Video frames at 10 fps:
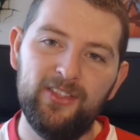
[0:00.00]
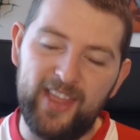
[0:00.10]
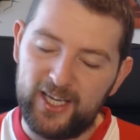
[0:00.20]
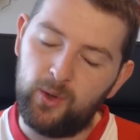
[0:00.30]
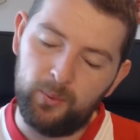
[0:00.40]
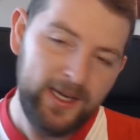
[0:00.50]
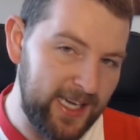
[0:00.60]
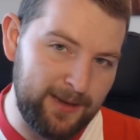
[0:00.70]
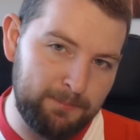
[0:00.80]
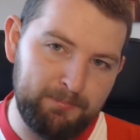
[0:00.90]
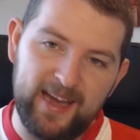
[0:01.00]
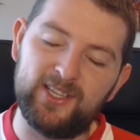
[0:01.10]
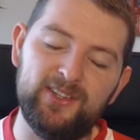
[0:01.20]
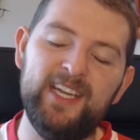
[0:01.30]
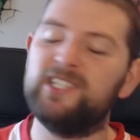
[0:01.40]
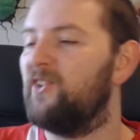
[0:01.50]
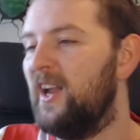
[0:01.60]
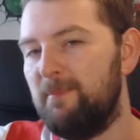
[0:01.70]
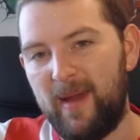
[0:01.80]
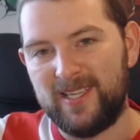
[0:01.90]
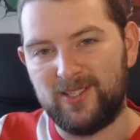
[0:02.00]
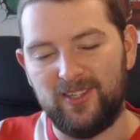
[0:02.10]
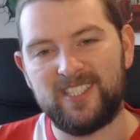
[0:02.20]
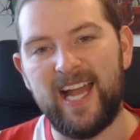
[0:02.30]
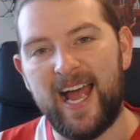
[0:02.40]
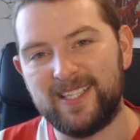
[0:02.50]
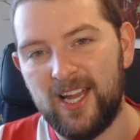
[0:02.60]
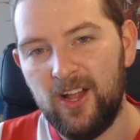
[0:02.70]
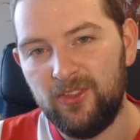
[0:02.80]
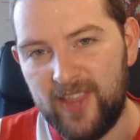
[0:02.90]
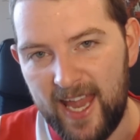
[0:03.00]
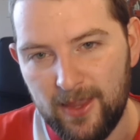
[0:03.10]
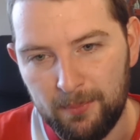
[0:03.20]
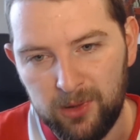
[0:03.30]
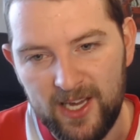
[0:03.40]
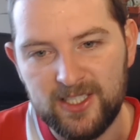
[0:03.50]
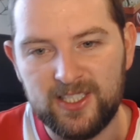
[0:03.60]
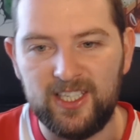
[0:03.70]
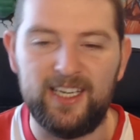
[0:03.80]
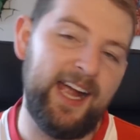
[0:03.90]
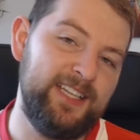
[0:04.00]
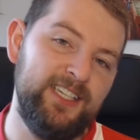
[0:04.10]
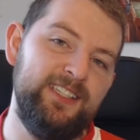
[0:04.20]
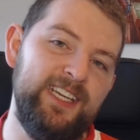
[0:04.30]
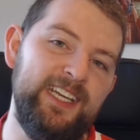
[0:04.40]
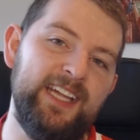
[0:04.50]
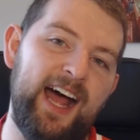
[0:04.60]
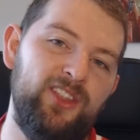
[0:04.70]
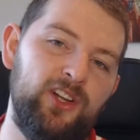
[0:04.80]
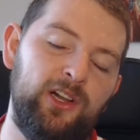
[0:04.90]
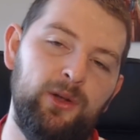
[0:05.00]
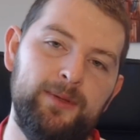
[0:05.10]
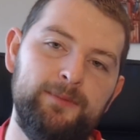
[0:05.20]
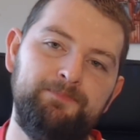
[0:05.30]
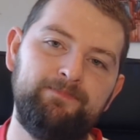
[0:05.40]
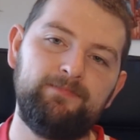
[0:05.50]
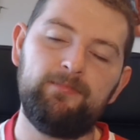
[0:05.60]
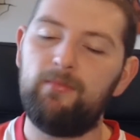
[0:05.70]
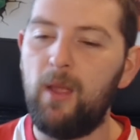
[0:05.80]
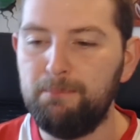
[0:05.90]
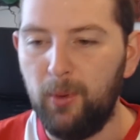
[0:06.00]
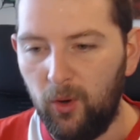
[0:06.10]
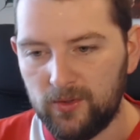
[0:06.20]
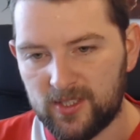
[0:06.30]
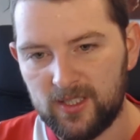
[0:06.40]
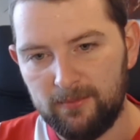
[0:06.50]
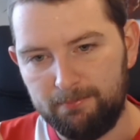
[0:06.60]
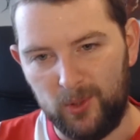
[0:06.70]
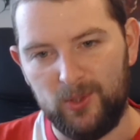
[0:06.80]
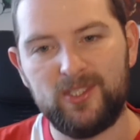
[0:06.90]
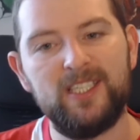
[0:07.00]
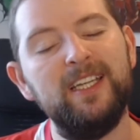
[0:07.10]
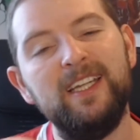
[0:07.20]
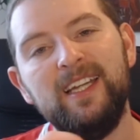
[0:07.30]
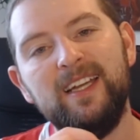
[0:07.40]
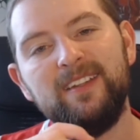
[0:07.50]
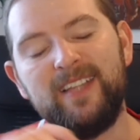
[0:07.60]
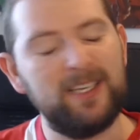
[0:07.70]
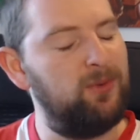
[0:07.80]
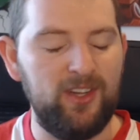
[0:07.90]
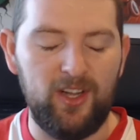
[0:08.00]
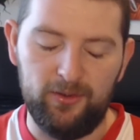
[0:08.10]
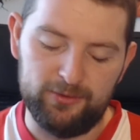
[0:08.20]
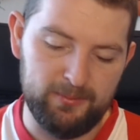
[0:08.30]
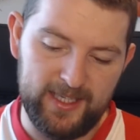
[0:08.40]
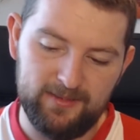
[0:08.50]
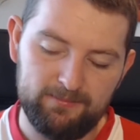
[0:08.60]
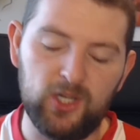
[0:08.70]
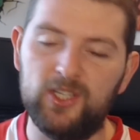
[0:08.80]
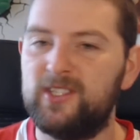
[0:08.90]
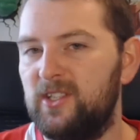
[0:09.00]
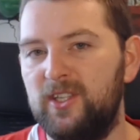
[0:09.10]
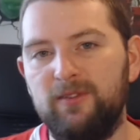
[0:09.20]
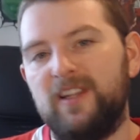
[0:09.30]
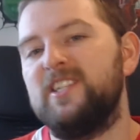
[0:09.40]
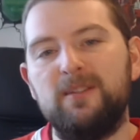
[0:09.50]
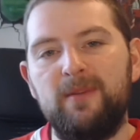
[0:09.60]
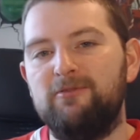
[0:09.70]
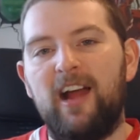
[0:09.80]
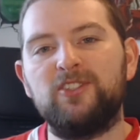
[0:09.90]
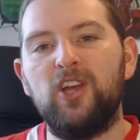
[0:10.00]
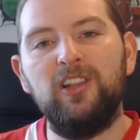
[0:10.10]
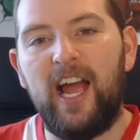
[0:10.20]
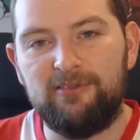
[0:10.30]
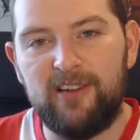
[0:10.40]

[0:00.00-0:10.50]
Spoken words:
That's what we need based on the history, based on the stats. They're the players that United need at the club. But that's more than enough from me, because you've listened to me rant on like